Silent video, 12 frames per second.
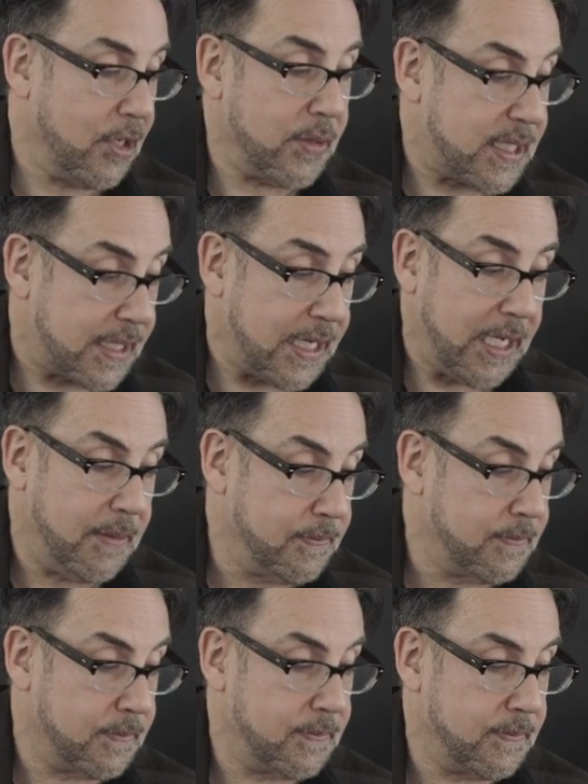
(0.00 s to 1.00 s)
C to
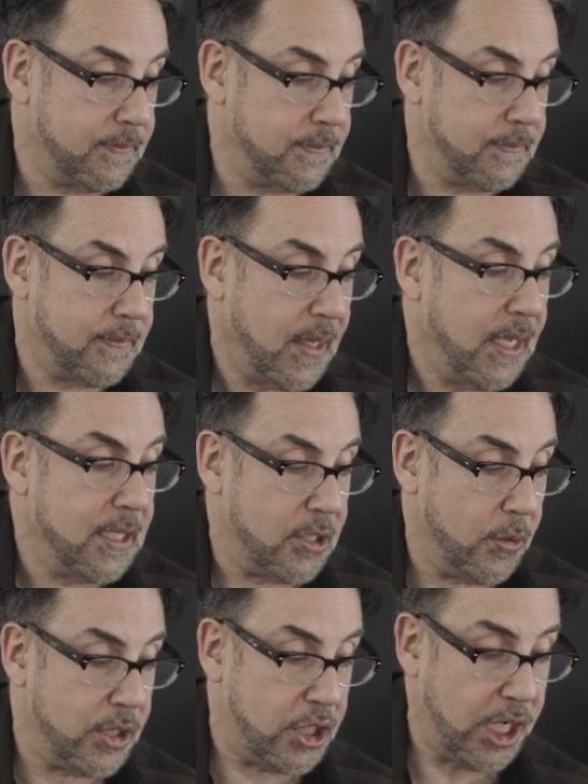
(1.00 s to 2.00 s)

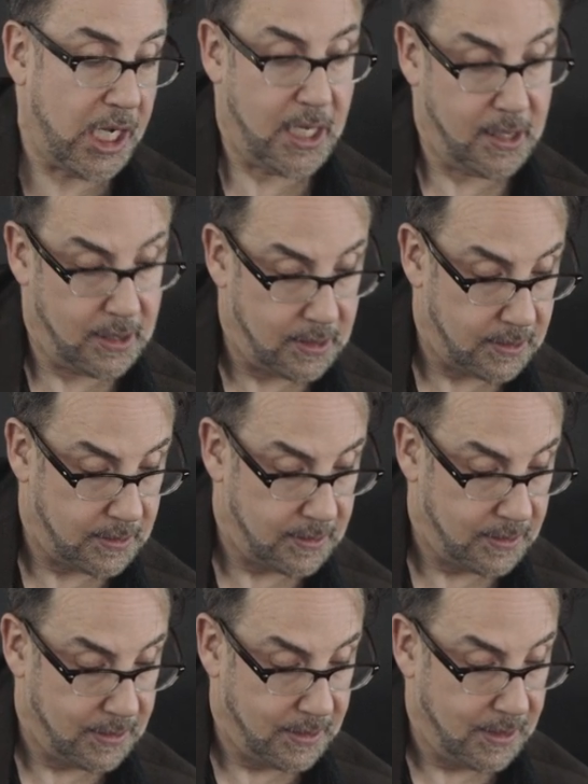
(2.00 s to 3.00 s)
a G
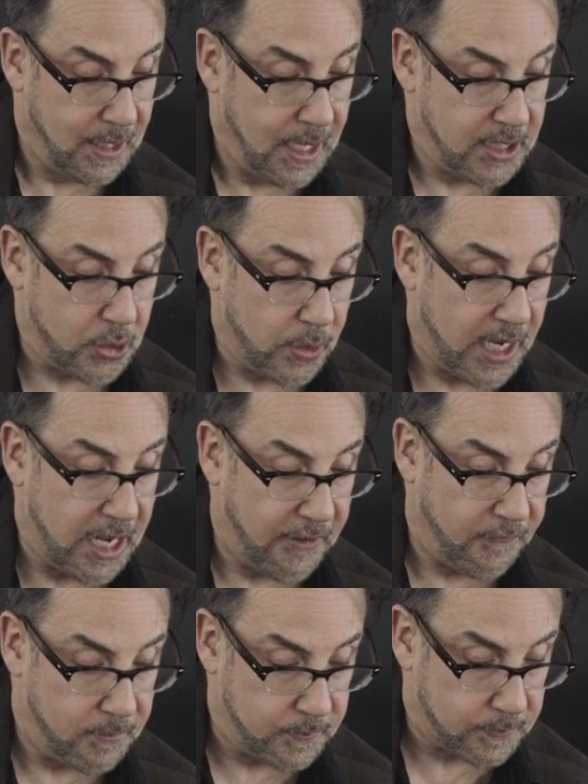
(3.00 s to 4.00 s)
to an F.